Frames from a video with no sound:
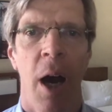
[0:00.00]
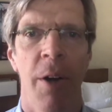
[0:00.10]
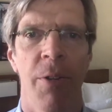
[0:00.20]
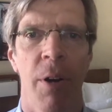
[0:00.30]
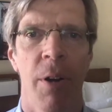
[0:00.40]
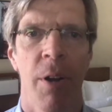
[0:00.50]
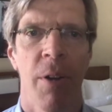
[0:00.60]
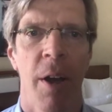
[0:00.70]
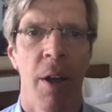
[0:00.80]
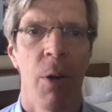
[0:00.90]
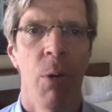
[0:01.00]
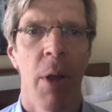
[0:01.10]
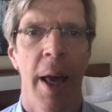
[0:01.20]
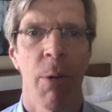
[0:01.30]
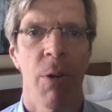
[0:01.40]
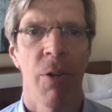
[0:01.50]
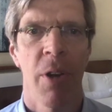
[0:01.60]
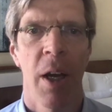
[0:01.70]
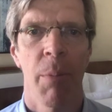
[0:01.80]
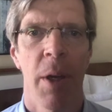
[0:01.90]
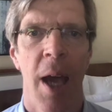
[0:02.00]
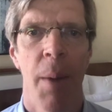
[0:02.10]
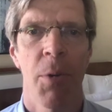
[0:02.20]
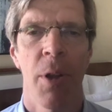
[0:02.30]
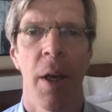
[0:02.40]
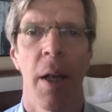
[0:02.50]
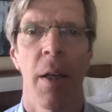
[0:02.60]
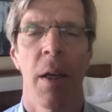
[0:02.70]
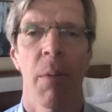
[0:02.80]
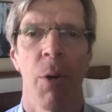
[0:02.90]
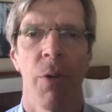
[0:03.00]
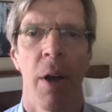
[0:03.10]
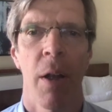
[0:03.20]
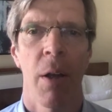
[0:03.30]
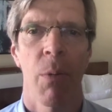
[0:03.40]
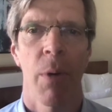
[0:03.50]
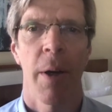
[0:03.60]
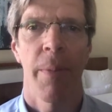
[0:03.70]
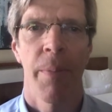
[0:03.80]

I started designing new languages that helped me capture the idea in the most elegant way.